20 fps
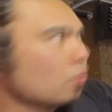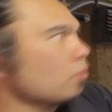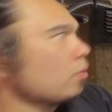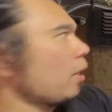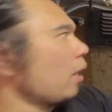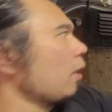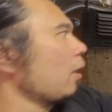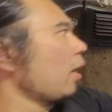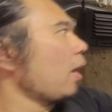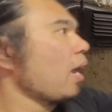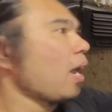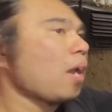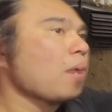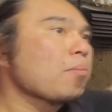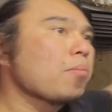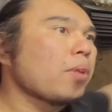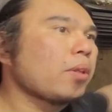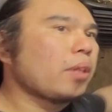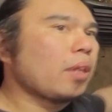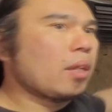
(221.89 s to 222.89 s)
to take
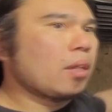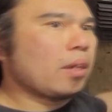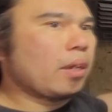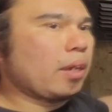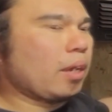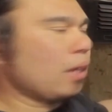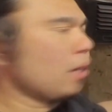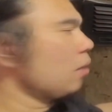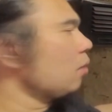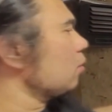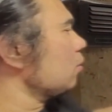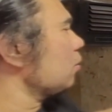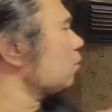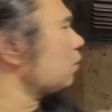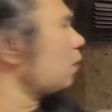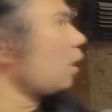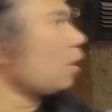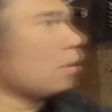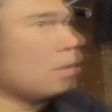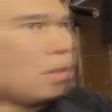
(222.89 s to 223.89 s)
everything again, take